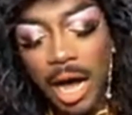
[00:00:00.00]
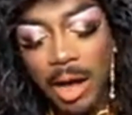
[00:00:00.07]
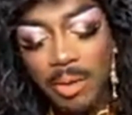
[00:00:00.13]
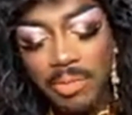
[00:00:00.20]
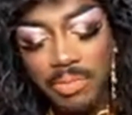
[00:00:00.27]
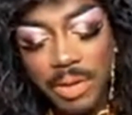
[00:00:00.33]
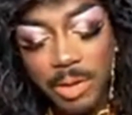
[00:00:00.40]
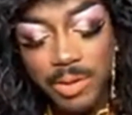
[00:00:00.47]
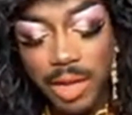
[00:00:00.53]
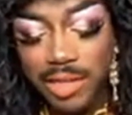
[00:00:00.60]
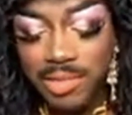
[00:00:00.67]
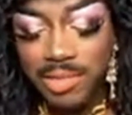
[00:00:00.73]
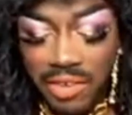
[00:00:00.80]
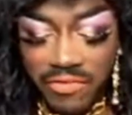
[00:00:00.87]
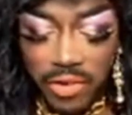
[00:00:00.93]
But it
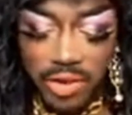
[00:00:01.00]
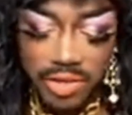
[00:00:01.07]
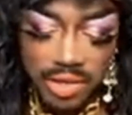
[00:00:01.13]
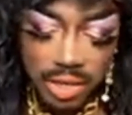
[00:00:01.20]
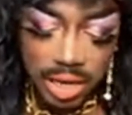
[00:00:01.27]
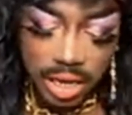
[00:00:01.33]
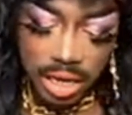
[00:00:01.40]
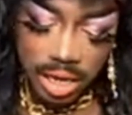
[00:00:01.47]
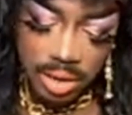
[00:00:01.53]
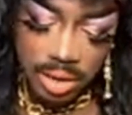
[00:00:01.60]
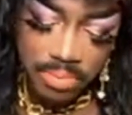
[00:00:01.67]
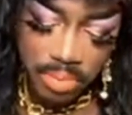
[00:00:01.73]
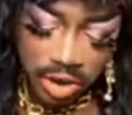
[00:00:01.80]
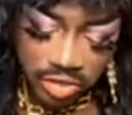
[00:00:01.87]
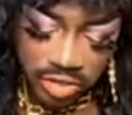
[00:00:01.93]
was also my first
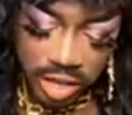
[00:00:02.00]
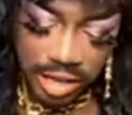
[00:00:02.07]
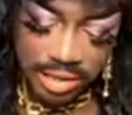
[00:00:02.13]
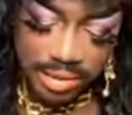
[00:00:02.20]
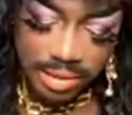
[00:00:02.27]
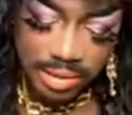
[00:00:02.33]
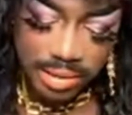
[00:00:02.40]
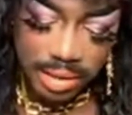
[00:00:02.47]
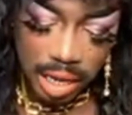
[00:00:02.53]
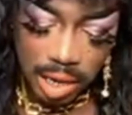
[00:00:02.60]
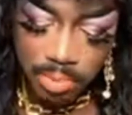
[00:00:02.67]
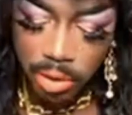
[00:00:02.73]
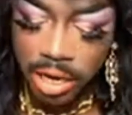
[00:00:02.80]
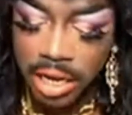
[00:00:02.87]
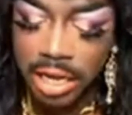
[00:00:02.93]
birthday
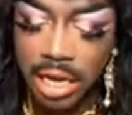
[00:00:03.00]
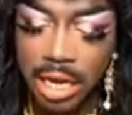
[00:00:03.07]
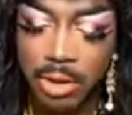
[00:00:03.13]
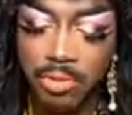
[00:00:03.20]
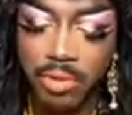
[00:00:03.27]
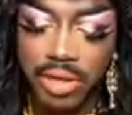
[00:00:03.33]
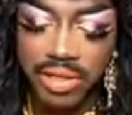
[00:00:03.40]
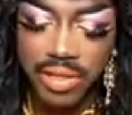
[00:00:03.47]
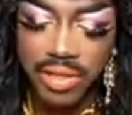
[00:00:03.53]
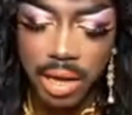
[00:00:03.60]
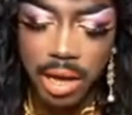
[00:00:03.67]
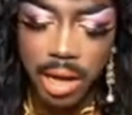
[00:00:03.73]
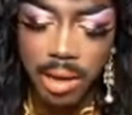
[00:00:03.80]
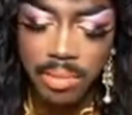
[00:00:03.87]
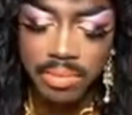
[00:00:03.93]
celebrating it
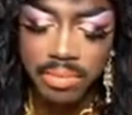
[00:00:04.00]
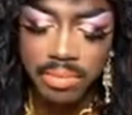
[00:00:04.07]
with